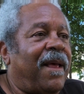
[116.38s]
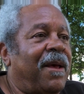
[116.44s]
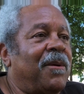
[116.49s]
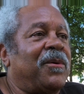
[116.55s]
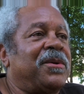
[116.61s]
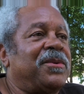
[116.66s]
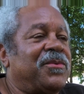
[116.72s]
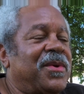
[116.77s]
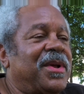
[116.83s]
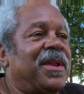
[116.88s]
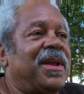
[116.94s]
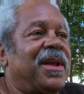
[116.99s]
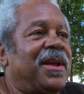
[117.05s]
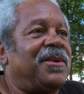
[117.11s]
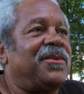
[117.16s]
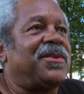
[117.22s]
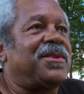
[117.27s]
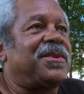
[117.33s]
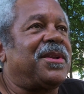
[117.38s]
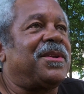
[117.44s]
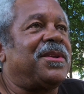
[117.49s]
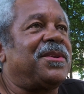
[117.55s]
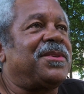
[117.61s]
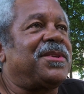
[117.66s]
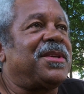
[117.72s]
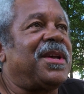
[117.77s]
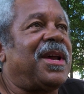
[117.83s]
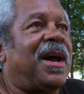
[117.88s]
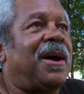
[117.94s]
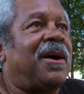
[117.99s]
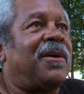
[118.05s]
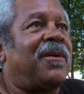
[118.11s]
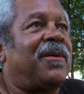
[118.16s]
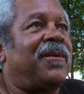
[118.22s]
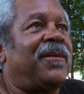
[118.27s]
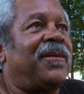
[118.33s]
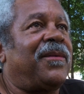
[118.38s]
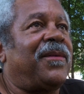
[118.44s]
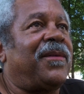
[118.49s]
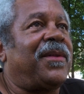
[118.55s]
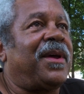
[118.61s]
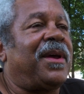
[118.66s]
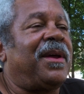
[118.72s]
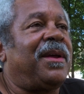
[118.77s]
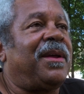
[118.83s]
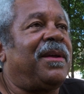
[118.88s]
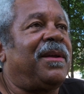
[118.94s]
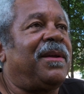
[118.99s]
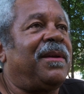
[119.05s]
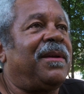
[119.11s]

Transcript: it was really interesting to see how they